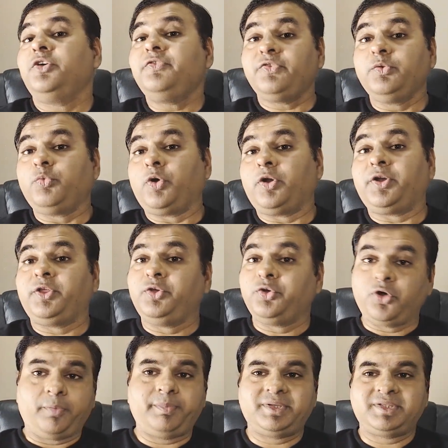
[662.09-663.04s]
if you want
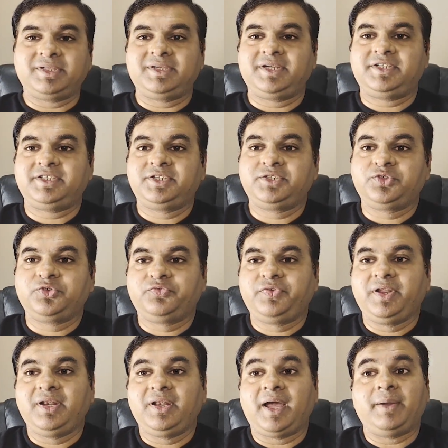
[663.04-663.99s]
your presentations to
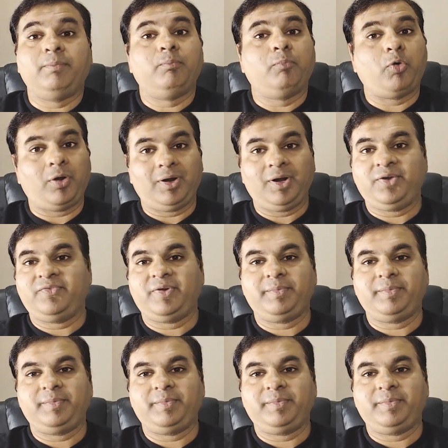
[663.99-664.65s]
feel like modern